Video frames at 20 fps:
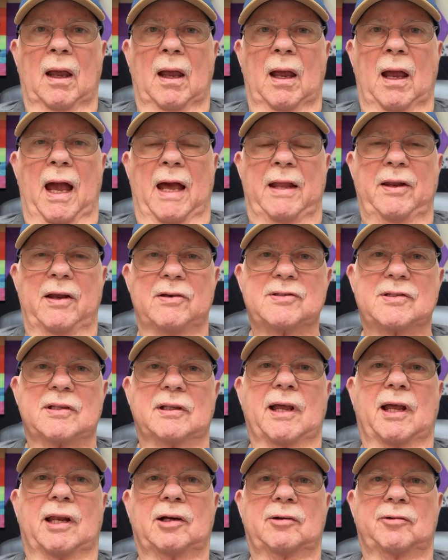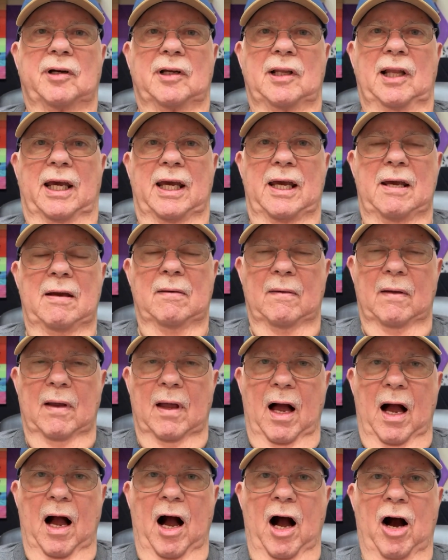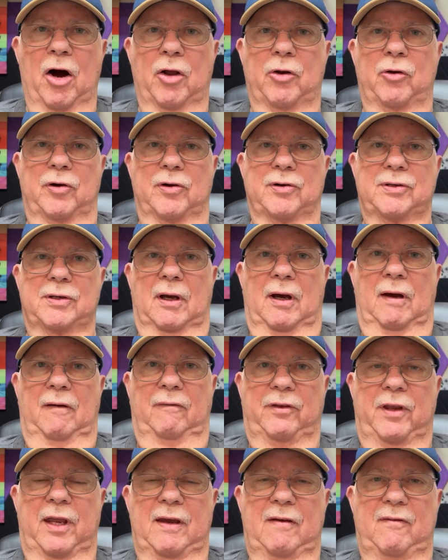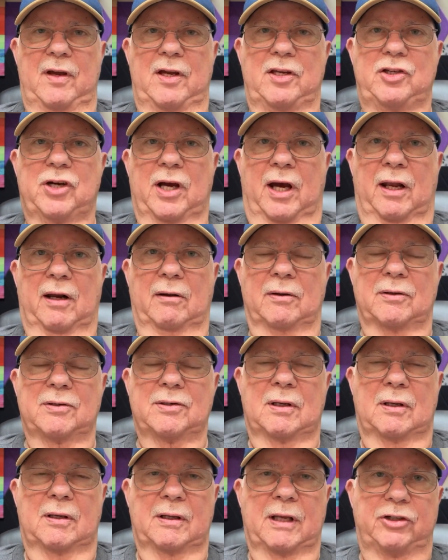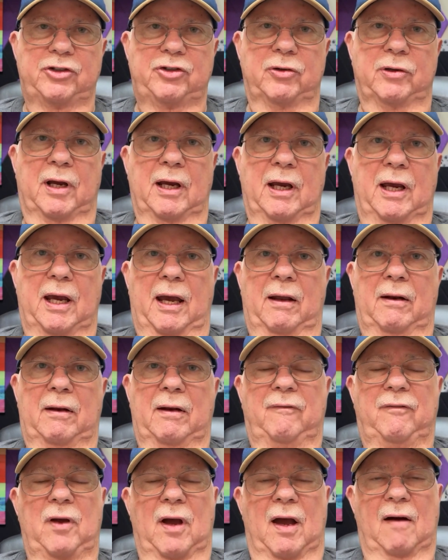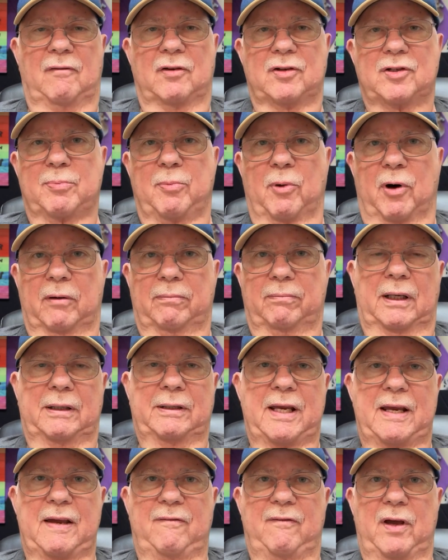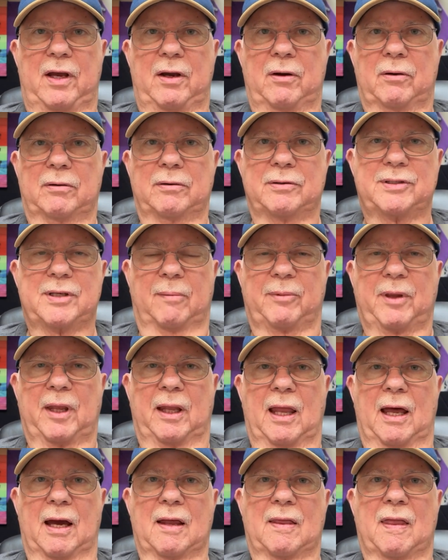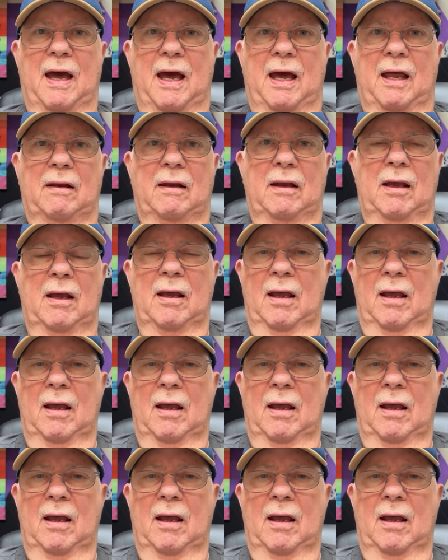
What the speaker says: And there's literally hundreds of TV channels that you can get if you have a smart TV or something like that,